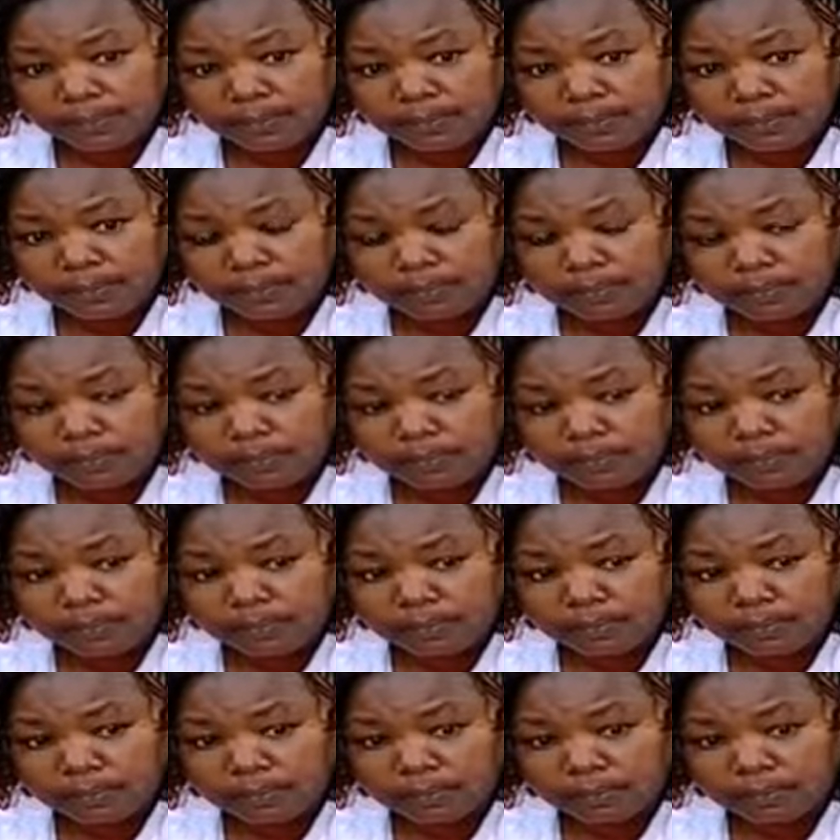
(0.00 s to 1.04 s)

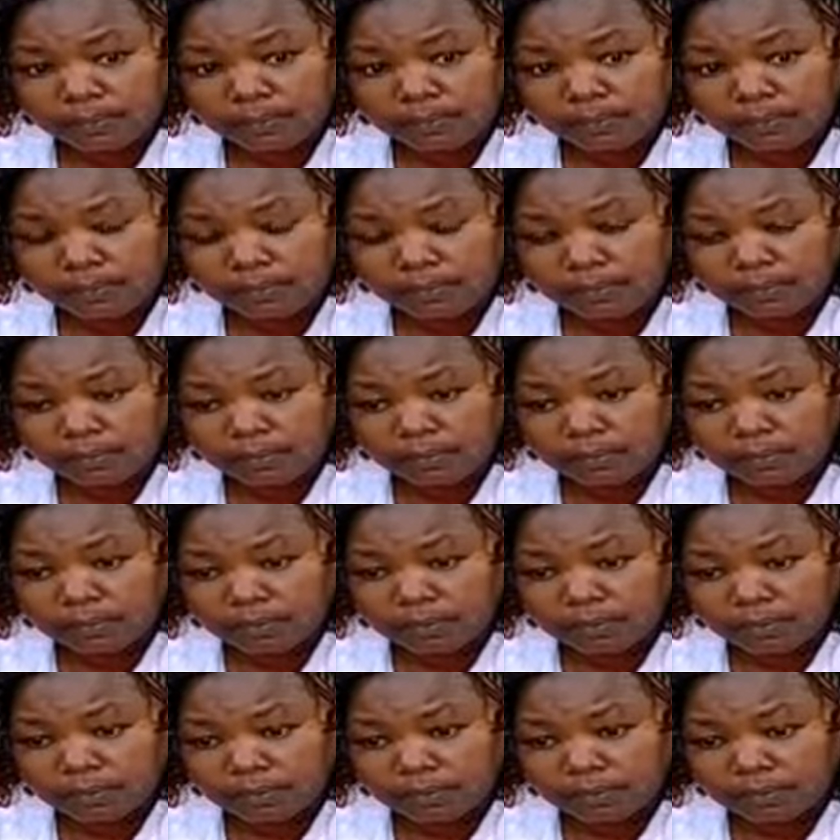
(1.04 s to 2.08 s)

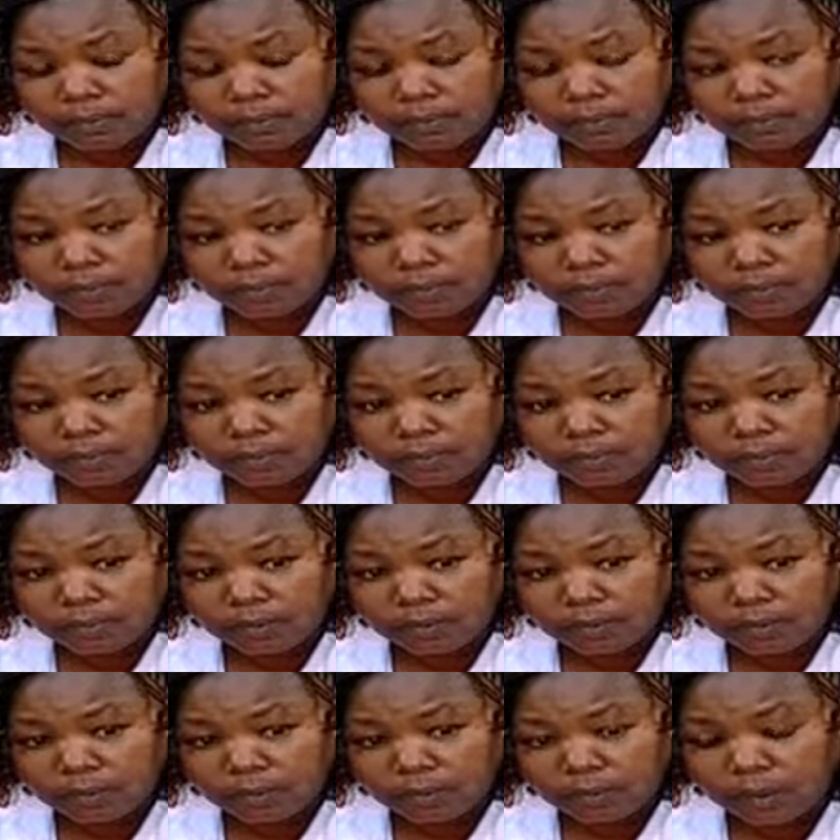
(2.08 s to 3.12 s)

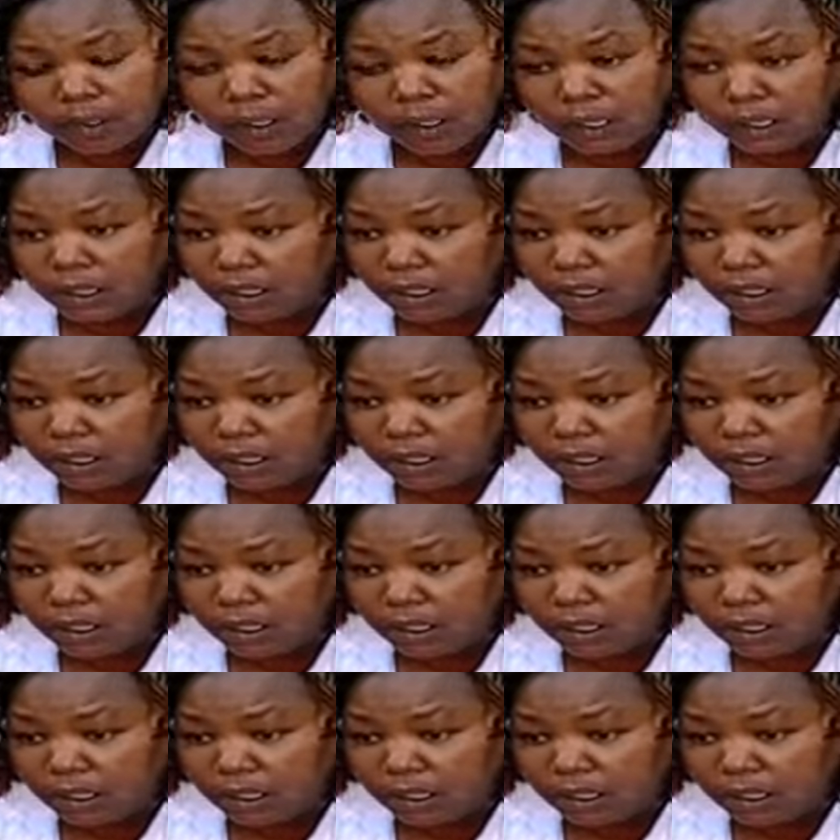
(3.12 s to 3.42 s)
Nobody speaks.